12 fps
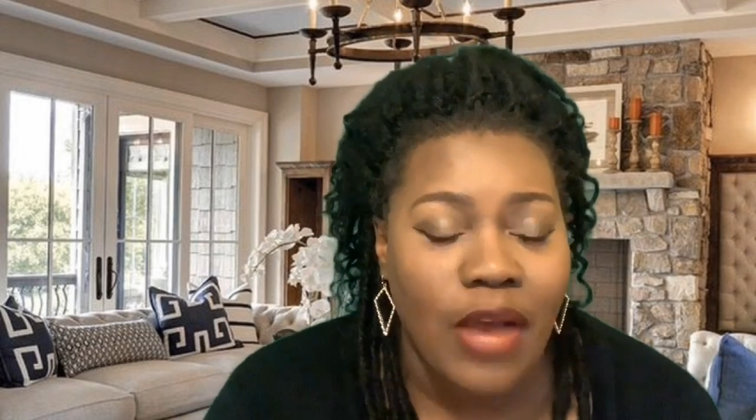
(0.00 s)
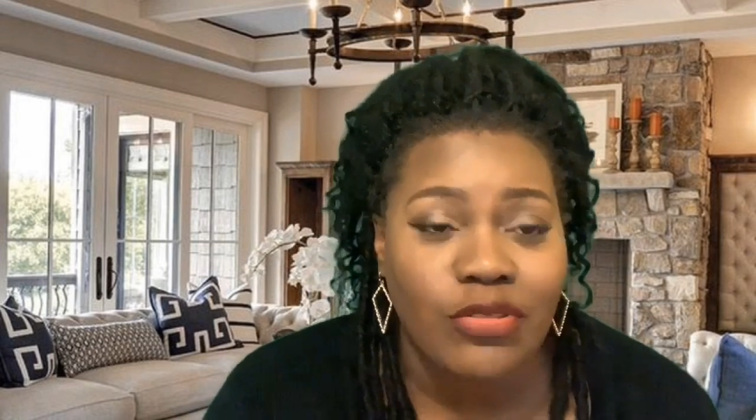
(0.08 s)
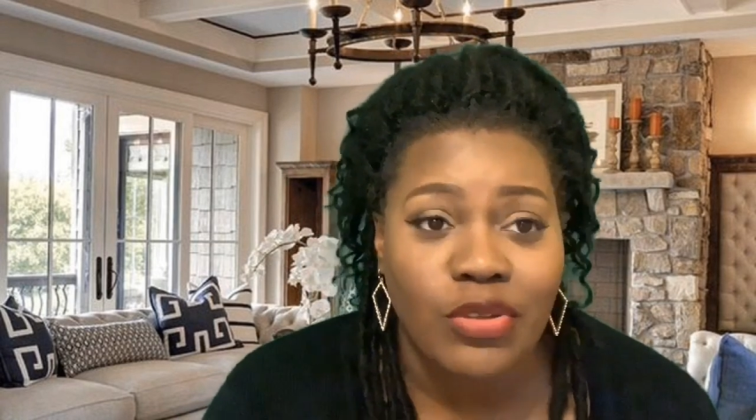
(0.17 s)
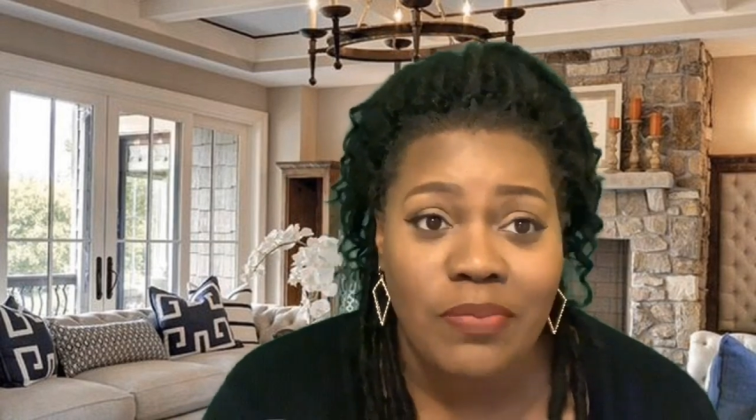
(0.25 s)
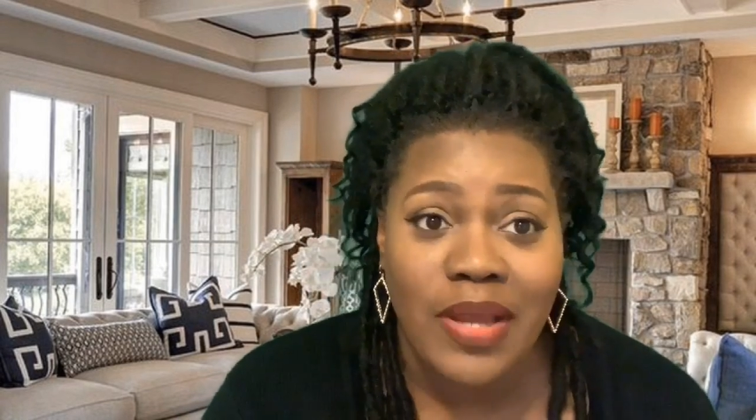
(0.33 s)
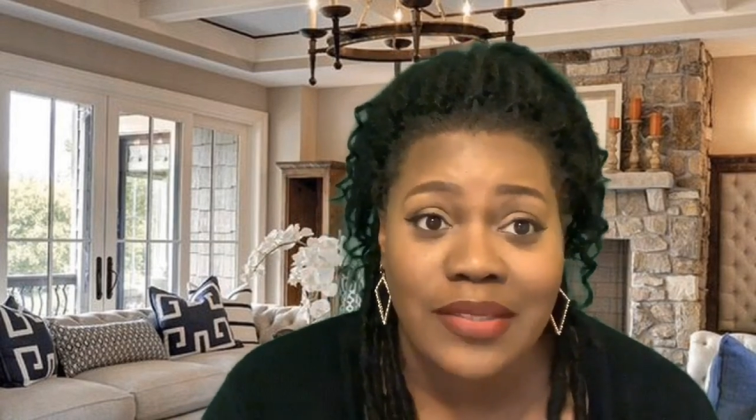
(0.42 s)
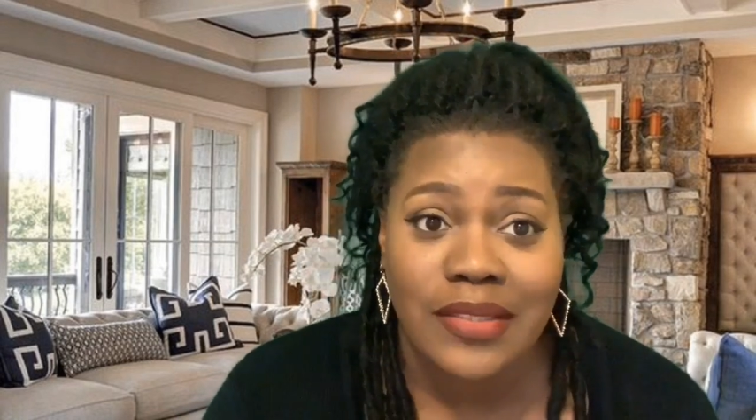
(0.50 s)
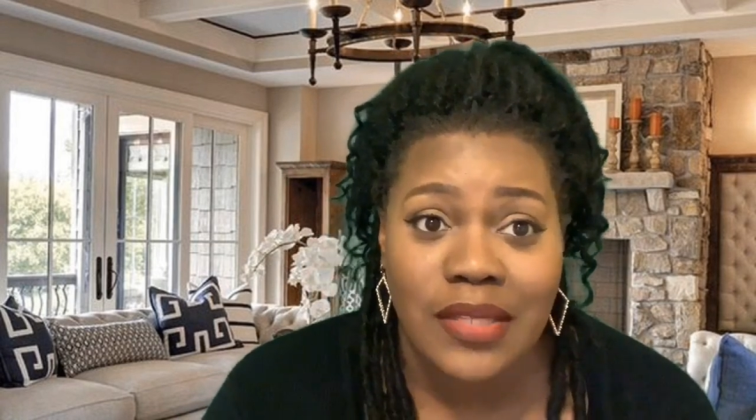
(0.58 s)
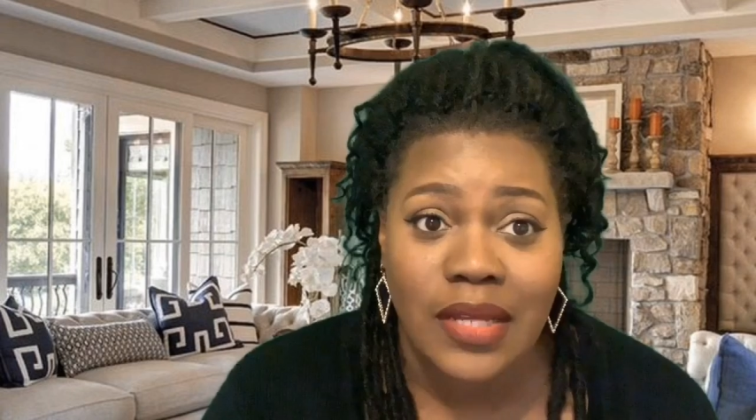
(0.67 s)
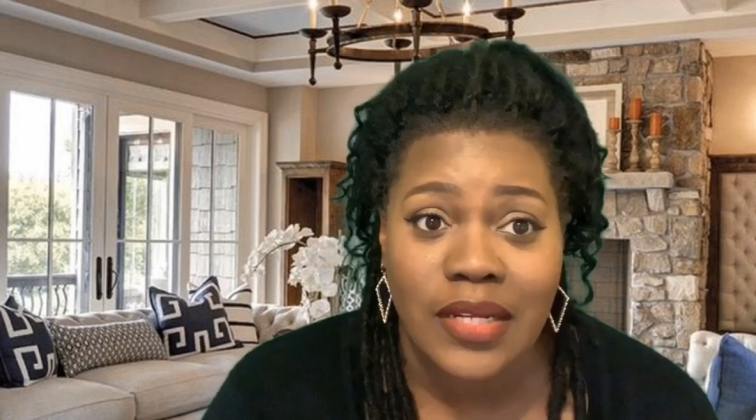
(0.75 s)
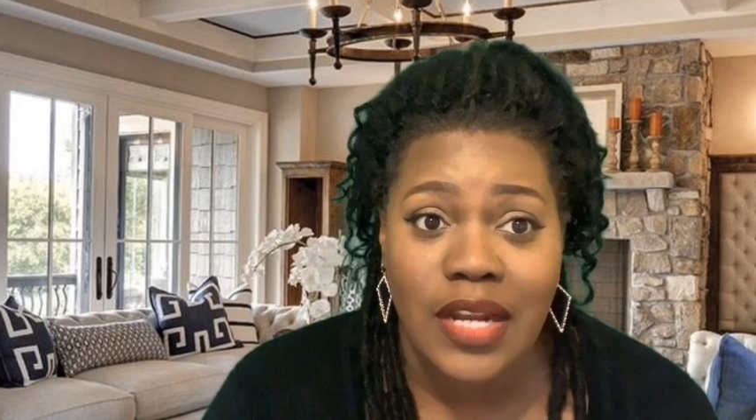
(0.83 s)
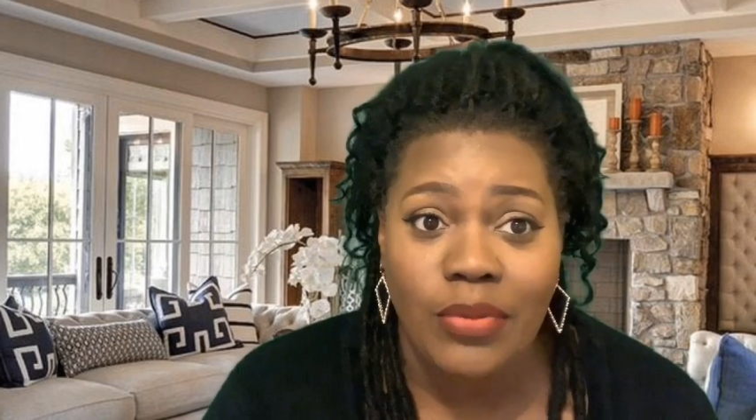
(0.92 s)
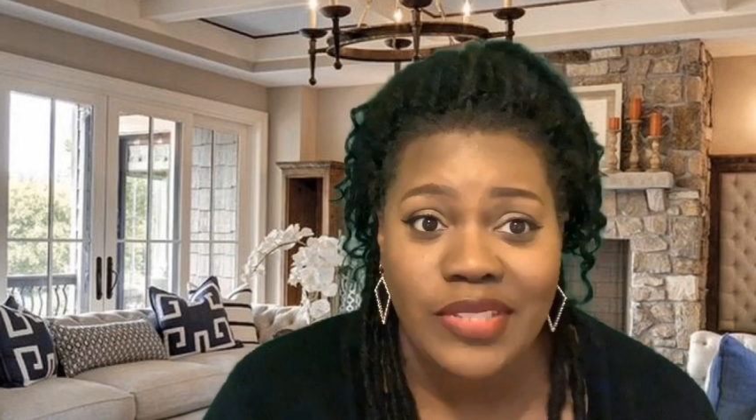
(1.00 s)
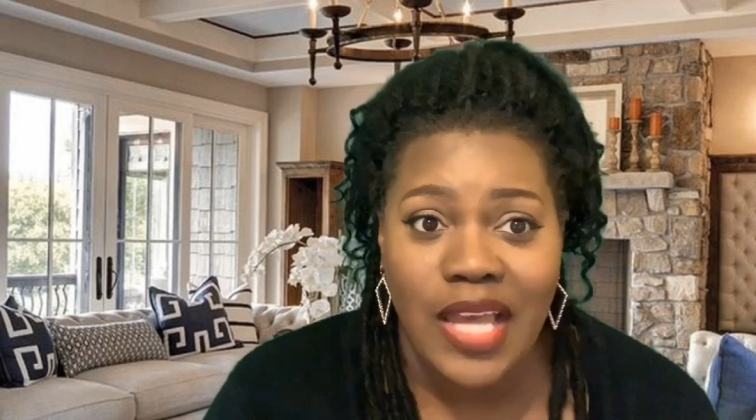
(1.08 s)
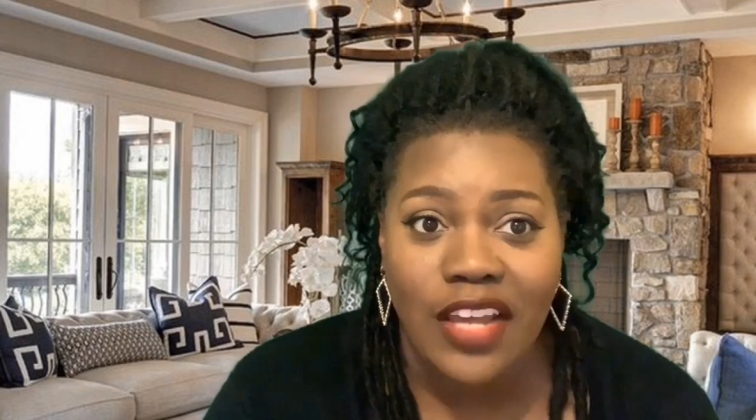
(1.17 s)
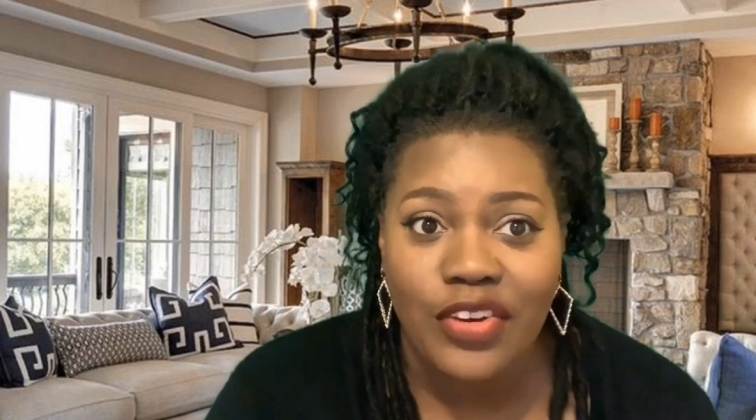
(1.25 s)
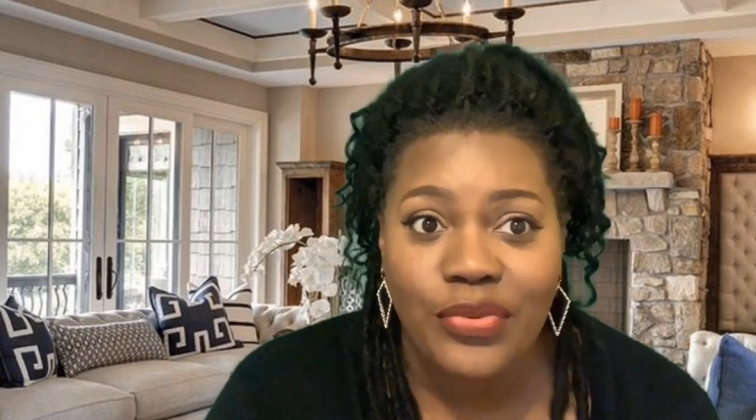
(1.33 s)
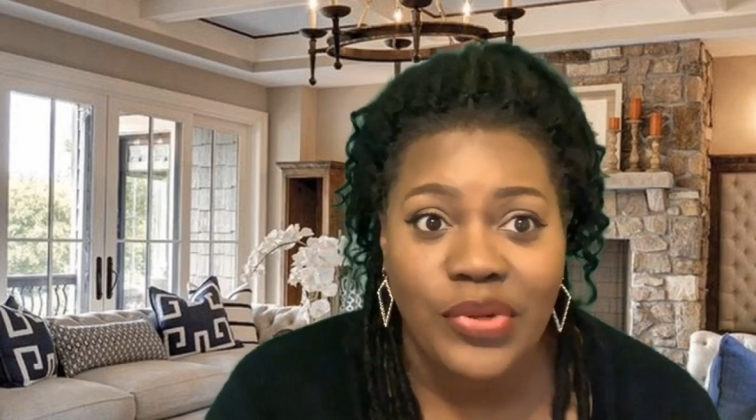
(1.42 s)
I was with my son and I was
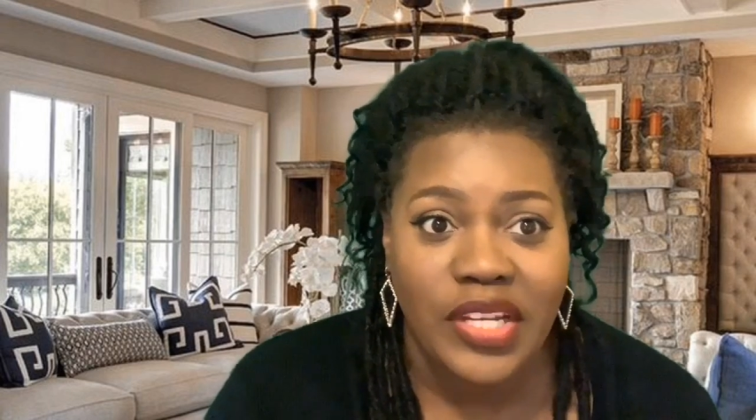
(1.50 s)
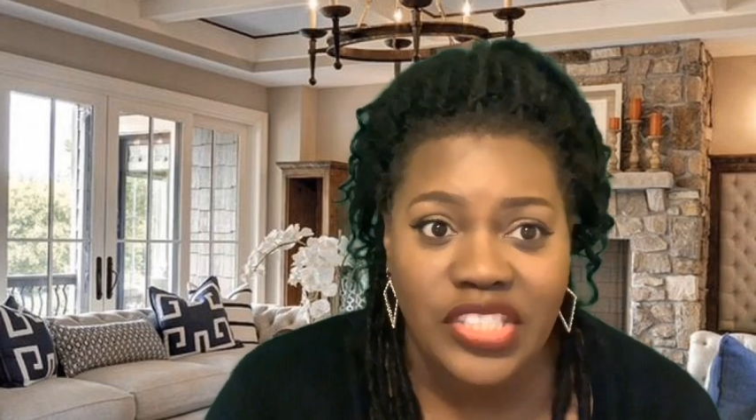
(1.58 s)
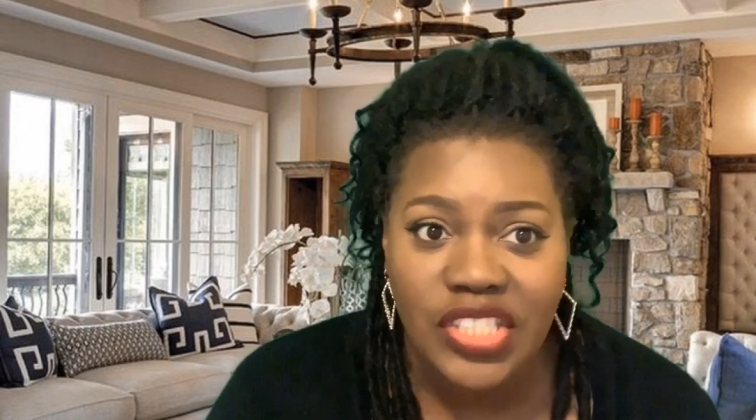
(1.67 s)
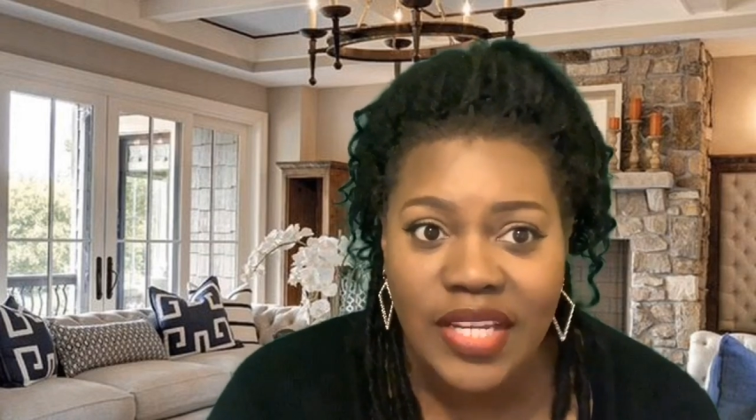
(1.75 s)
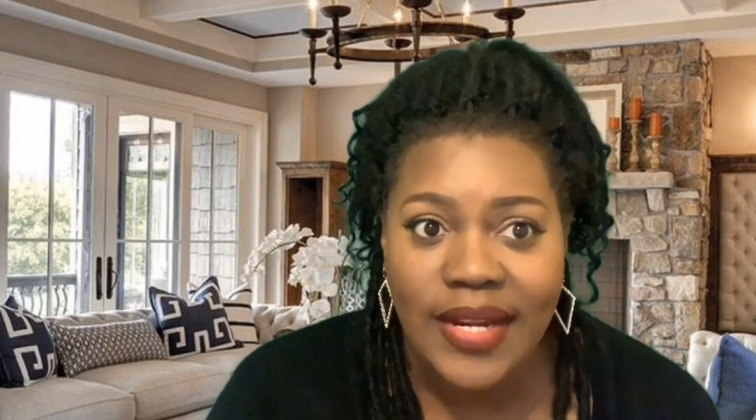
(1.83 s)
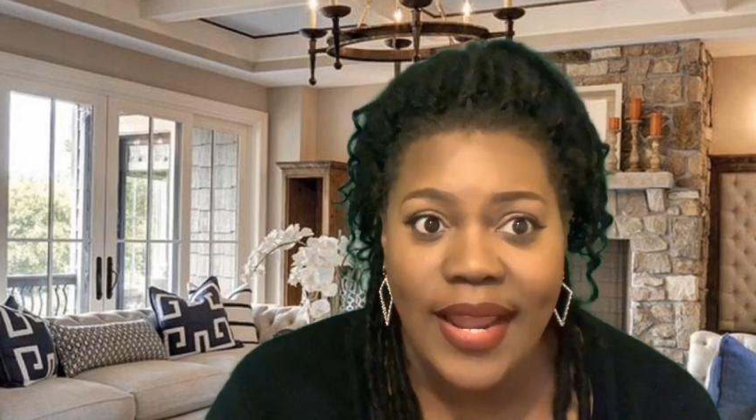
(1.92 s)
kind of rushing